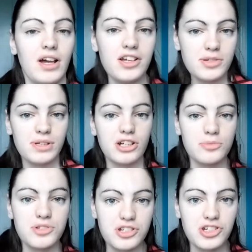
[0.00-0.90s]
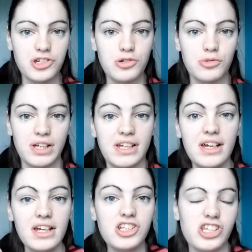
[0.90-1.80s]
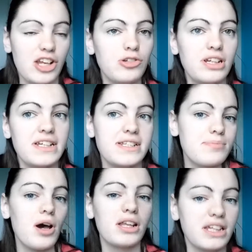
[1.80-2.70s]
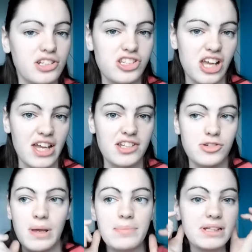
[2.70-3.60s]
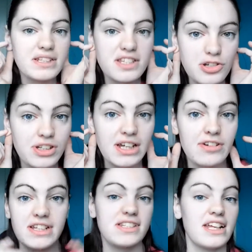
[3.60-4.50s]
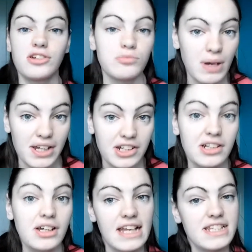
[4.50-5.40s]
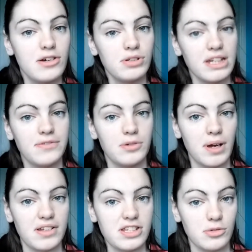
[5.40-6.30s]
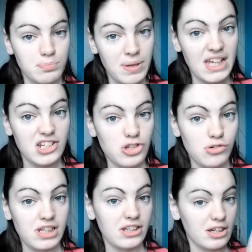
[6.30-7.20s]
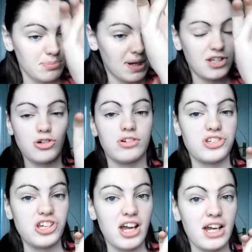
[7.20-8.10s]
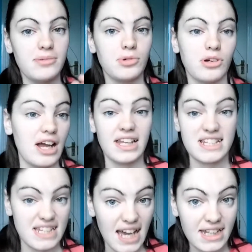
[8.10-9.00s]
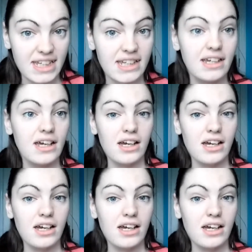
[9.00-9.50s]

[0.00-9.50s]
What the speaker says: Also when it comes to jewellery, generally small little chains or maybe little stud earrings, they don't matter. It's only if you're wearing something big and chunky like a Pandora charm or Alex and Annie.